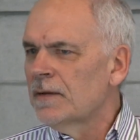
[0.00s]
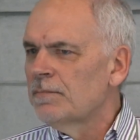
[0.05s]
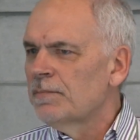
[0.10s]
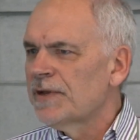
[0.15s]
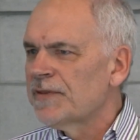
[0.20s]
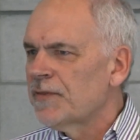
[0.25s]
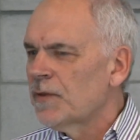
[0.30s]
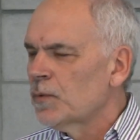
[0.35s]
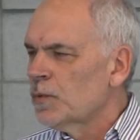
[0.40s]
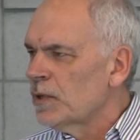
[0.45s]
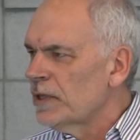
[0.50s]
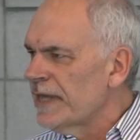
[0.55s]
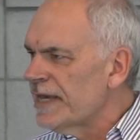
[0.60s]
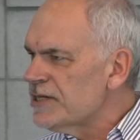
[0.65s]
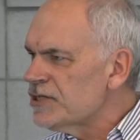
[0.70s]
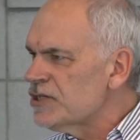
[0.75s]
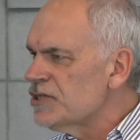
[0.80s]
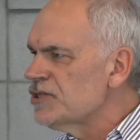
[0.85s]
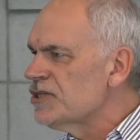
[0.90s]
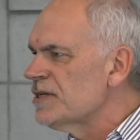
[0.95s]
But the
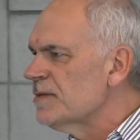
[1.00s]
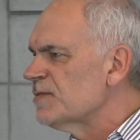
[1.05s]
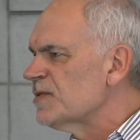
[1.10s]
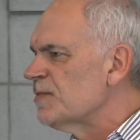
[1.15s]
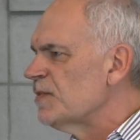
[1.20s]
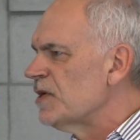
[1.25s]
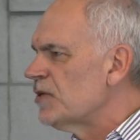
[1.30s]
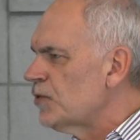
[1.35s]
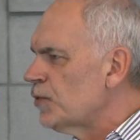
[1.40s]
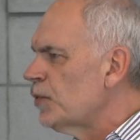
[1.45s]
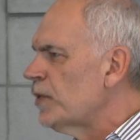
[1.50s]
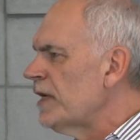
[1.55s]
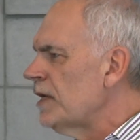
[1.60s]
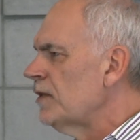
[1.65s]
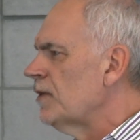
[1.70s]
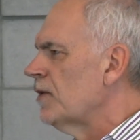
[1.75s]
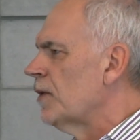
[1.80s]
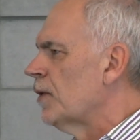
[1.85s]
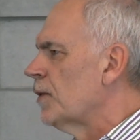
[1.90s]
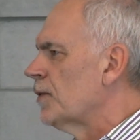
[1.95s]
relationships
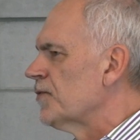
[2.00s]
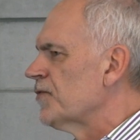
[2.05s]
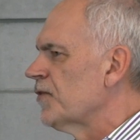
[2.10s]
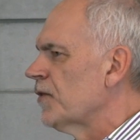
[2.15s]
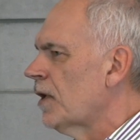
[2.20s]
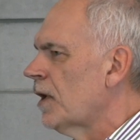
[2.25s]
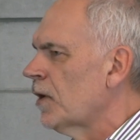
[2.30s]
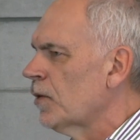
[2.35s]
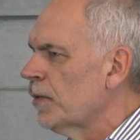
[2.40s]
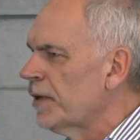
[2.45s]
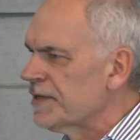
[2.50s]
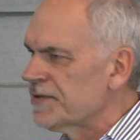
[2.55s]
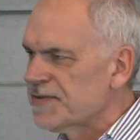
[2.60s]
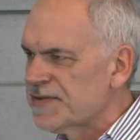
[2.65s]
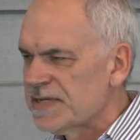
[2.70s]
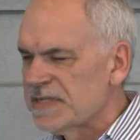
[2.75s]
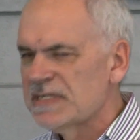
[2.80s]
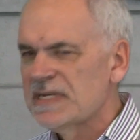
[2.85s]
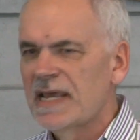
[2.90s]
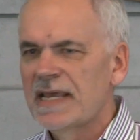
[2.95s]
between those are what
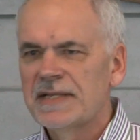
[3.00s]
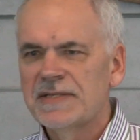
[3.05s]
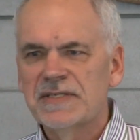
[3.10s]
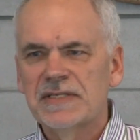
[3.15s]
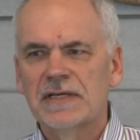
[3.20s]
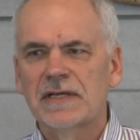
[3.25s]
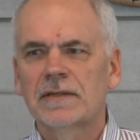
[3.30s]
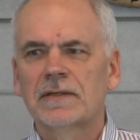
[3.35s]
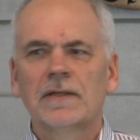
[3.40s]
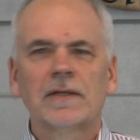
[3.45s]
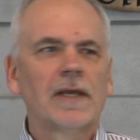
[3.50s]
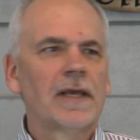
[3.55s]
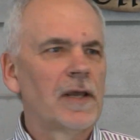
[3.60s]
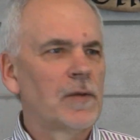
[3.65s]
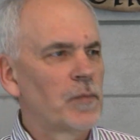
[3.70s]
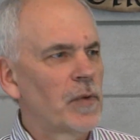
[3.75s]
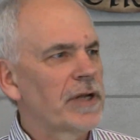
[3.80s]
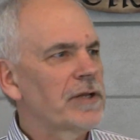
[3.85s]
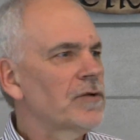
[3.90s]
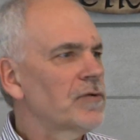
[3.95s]
sustains it
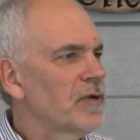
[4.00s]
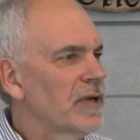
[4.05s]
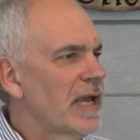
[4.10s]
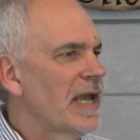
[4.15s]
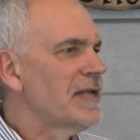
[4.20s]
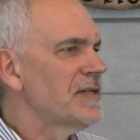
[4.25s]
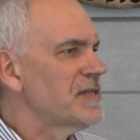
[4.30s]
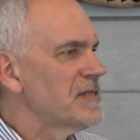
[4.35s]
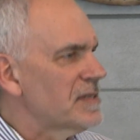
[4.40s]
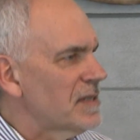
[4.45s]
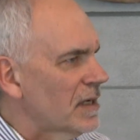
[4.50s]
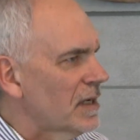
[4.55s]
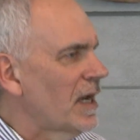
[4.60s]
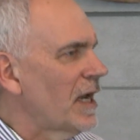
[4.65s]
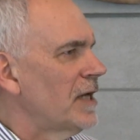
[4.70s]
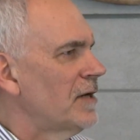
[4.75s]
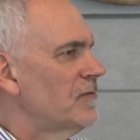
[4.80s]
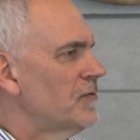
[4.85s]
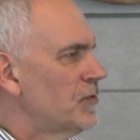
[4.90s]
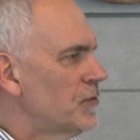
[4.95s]
and what creates the
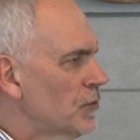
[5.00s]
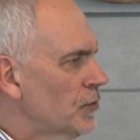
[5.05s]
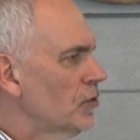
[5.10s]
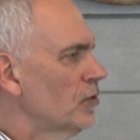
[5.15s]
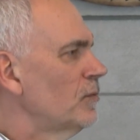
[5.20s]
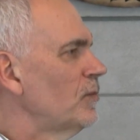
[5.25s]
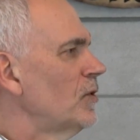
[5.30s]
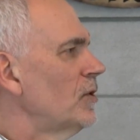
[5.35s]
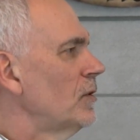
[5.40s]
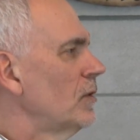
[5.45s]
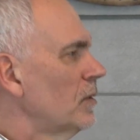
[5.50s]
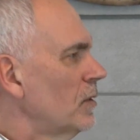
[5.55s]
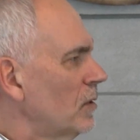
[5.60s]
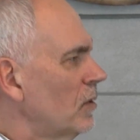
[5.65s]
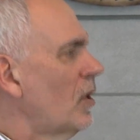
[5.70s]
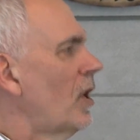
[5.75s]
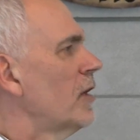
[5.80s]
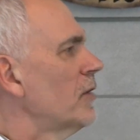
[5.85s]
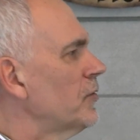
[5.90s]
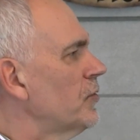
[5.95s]
kind of durable,
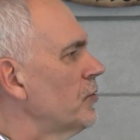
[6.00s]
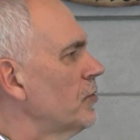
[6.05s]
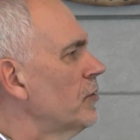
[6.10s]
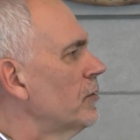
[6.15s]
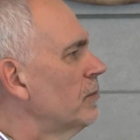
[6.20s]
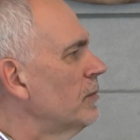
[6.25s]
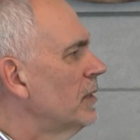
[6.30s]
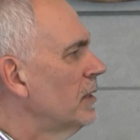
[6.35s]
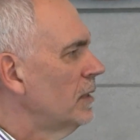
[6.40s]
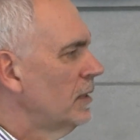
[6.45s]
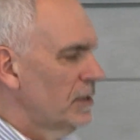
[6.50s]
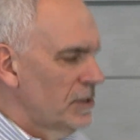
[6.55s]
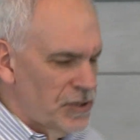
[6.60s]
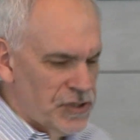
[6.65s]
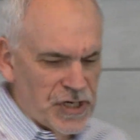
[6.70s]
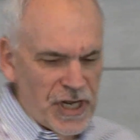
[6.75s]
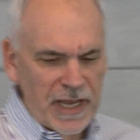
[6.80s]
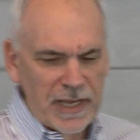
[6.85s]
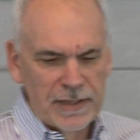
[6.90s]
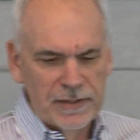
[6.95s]
long-term
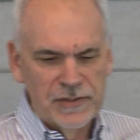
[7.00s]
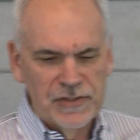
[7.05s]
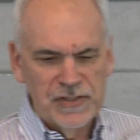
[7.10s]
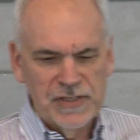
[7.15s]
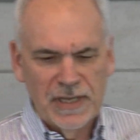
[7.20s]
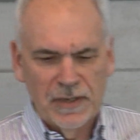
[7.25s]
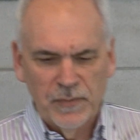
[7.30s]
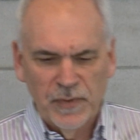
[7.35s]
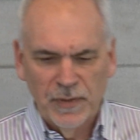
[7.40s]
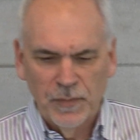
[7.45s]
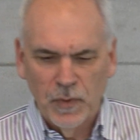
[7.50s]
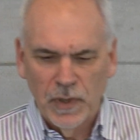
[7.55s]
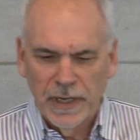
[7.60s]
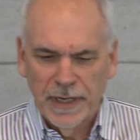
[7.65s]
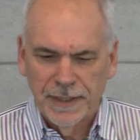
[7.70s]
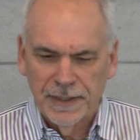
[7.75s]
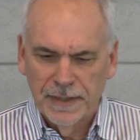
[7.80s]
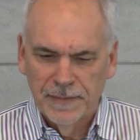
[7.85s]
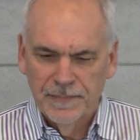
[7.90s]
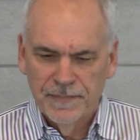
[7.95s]
change that we want.